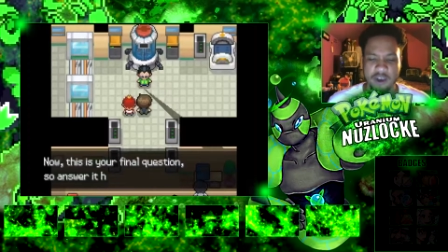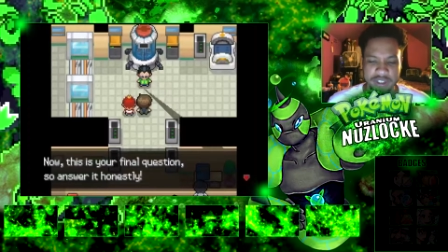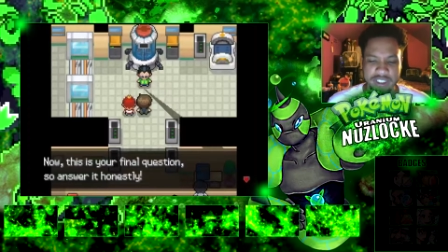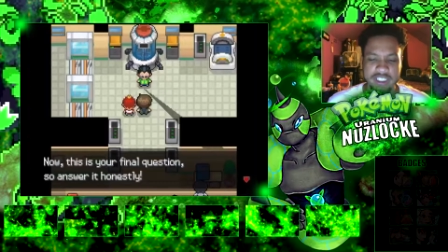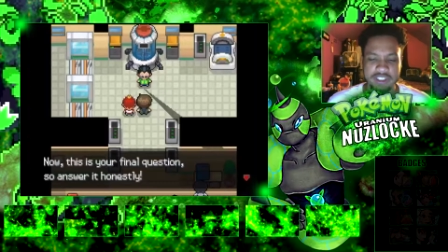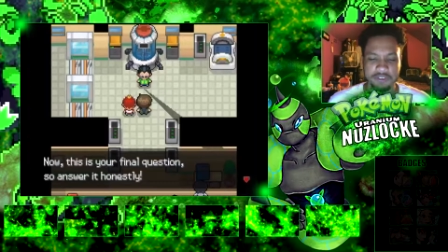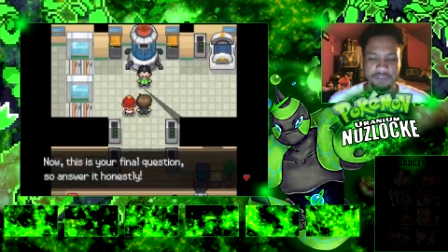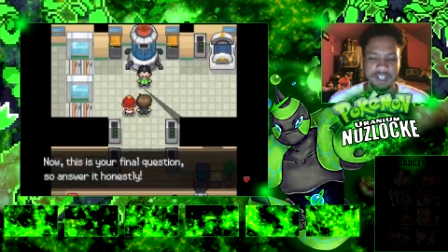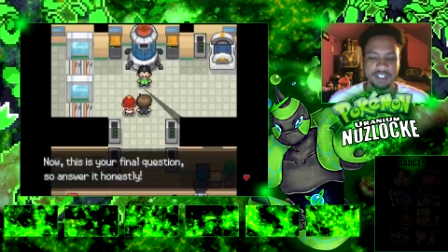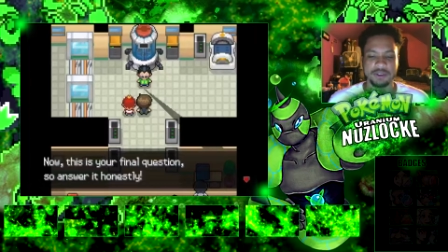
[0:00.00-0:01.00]
this is your
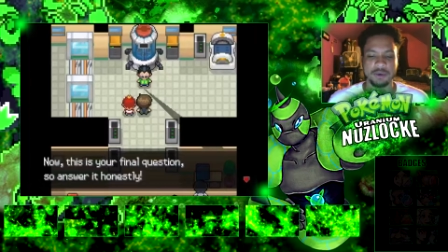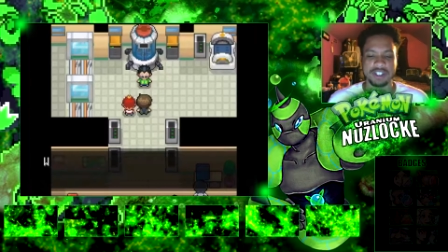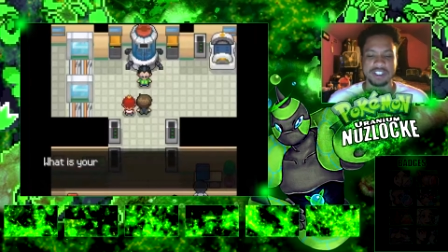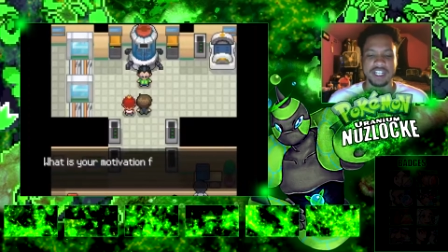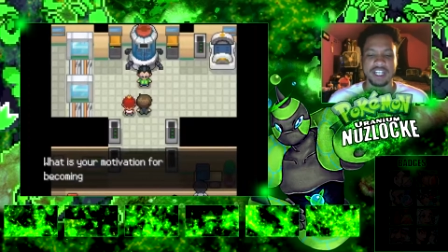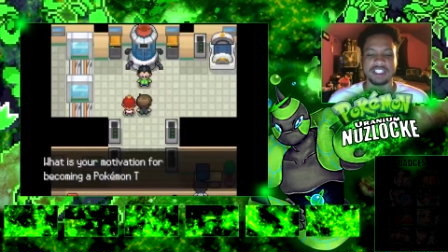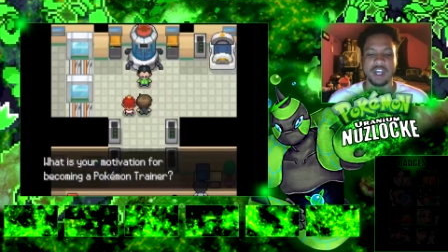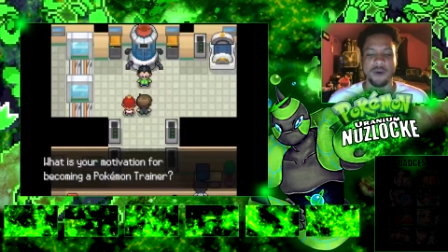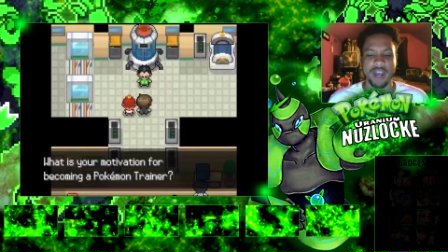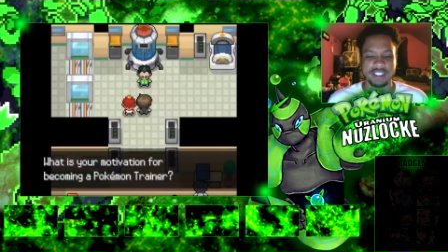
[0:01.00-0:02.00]
final question,
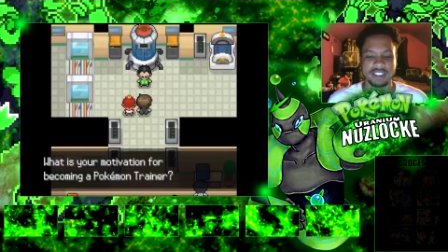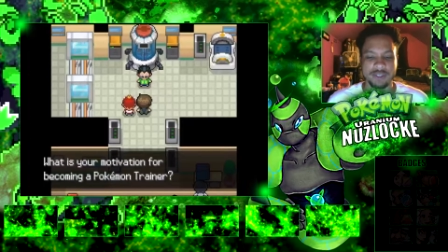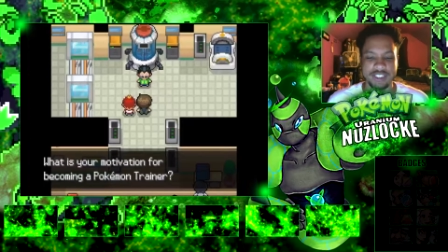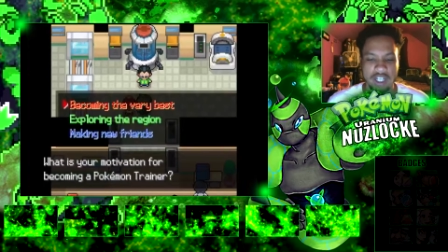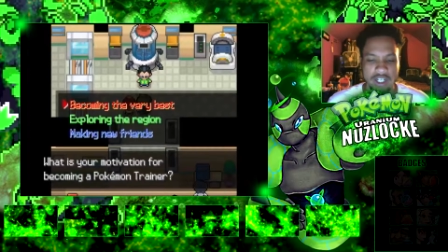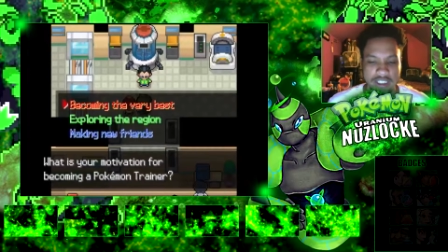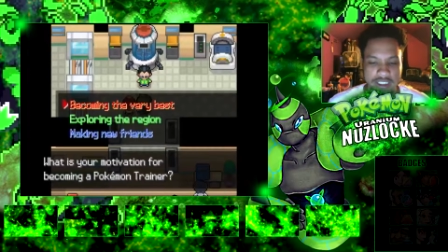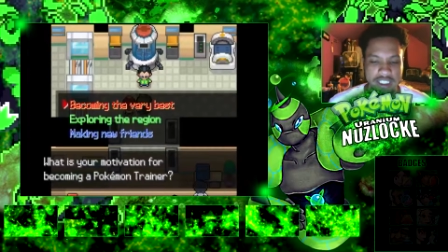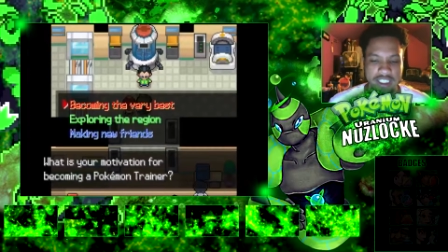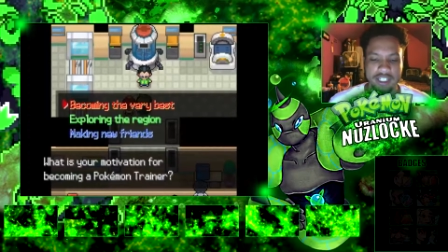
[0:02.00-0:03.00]
so answer it honestly.